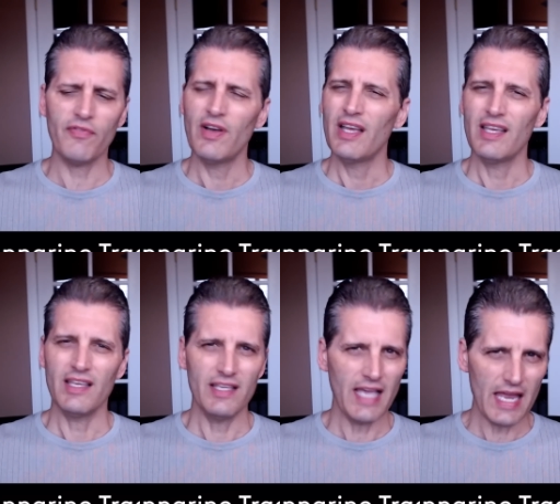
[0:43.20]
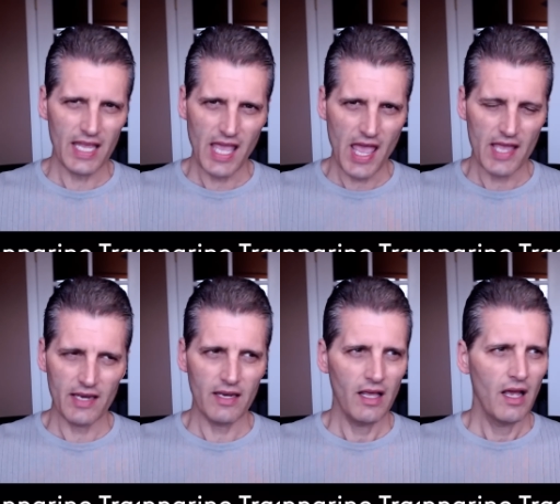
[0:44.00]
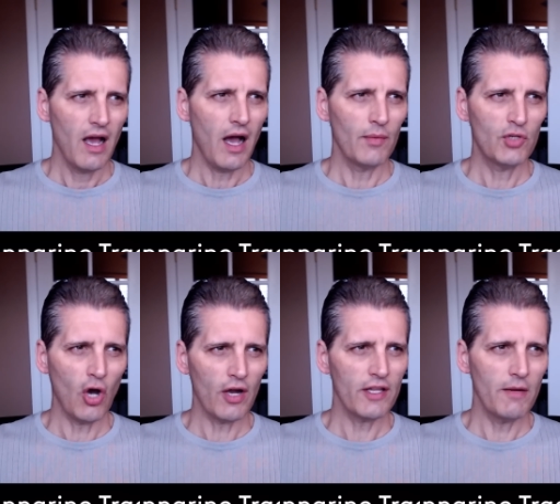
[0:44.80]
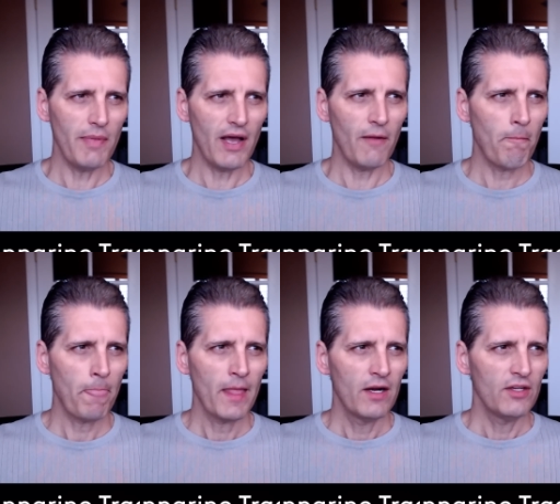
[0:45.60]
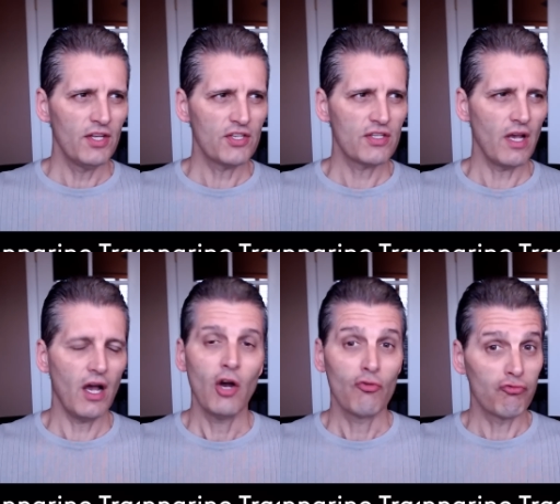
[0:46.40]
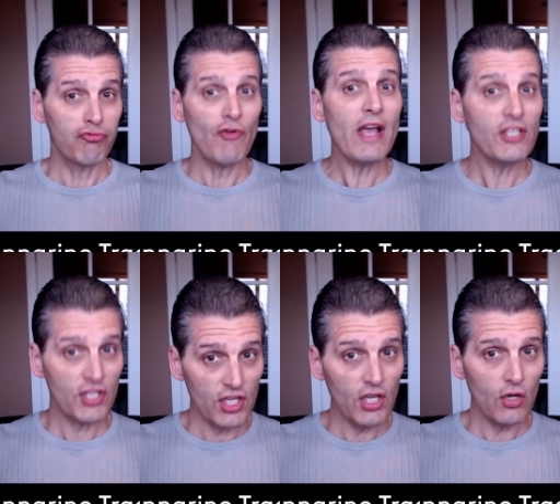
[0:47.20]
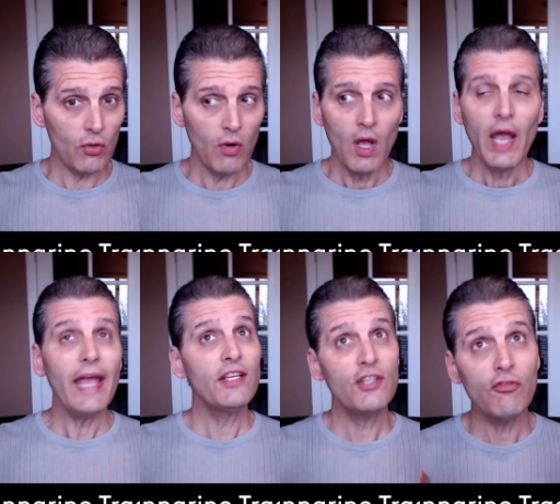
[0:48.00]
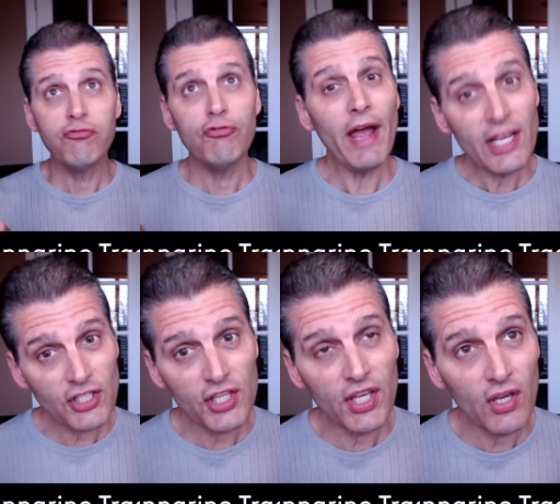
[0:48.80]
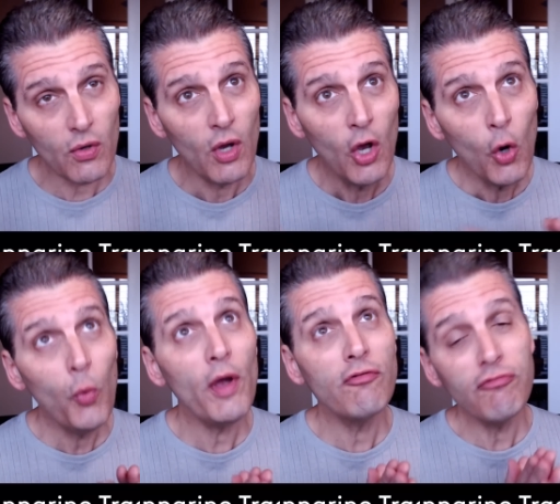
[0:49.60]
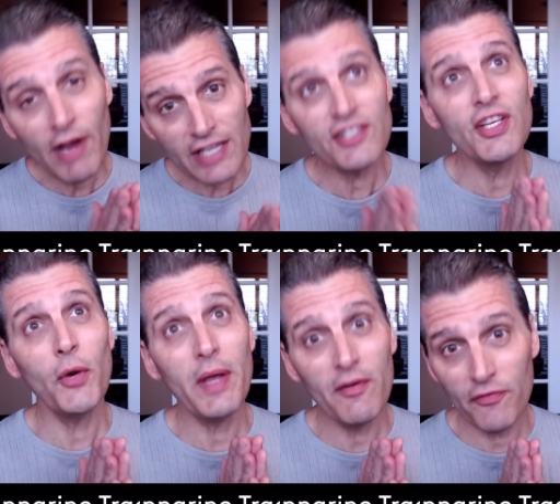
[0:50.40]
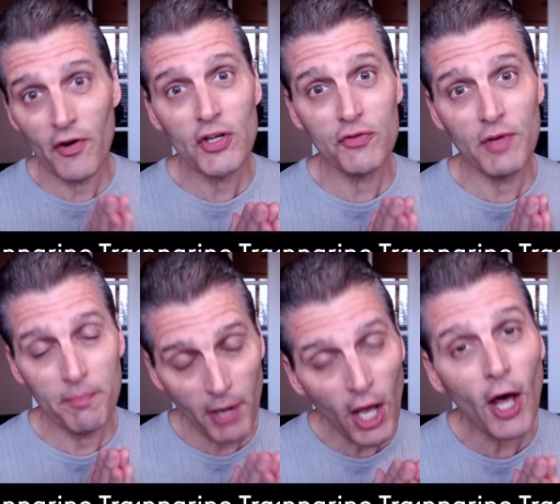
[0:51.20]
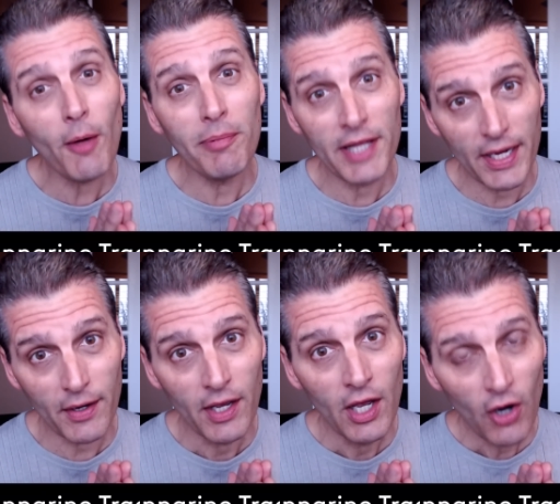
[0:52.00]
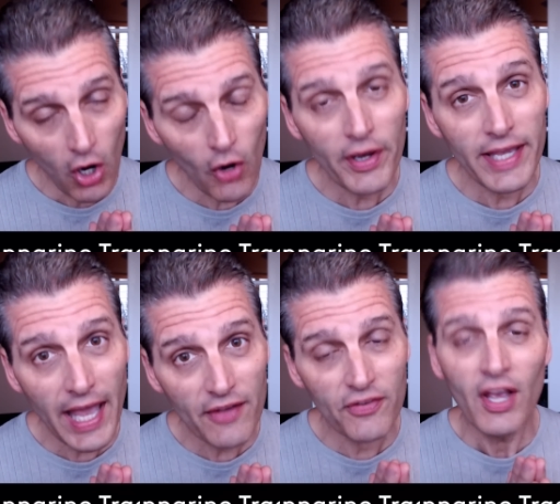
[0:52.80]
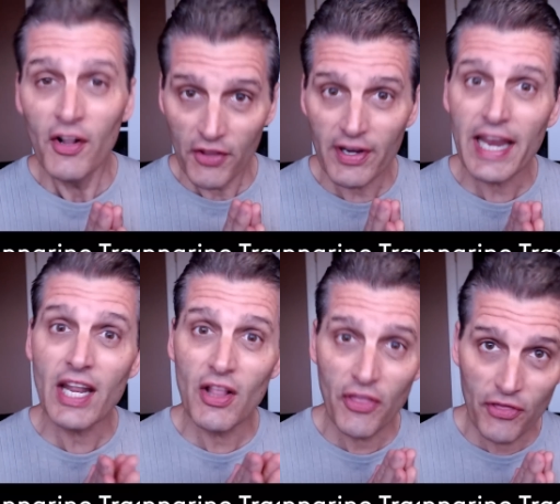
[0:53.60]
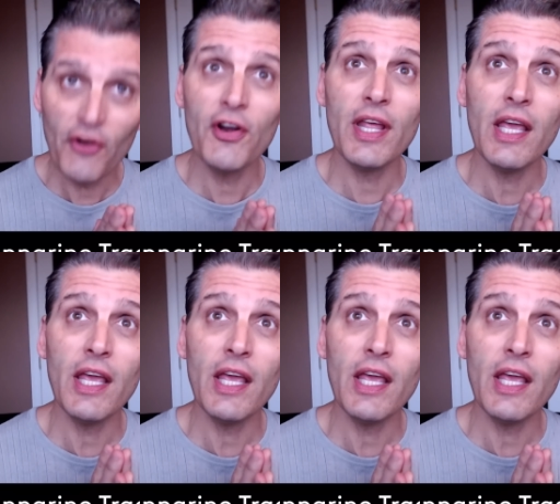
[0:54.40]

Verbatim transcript: yet again. I'm talking about this uh, rescue. It's a rescue. We're rescuing First Republic. Oh, yes, they're getting thirty